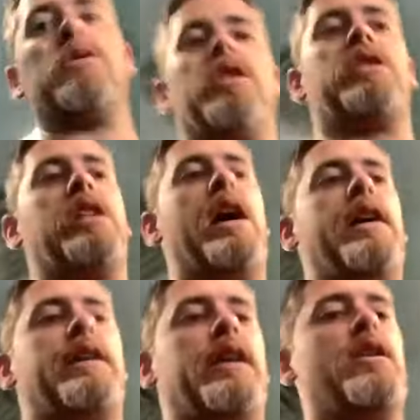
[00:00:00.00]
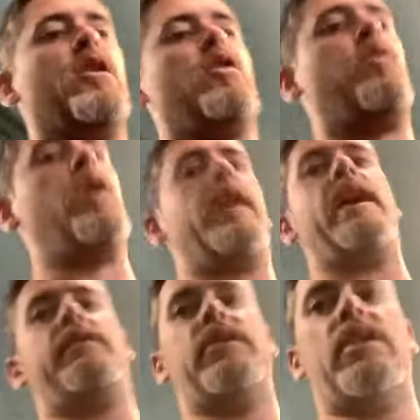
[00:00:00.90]
will look like, what
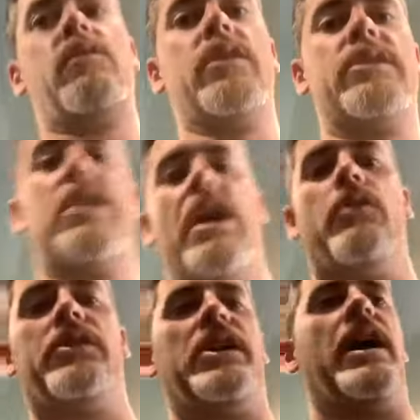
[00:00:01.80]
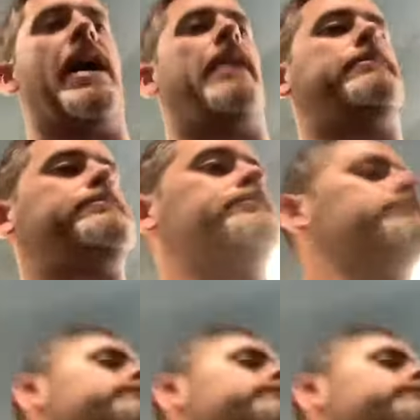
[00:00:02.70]
everything will entail with that,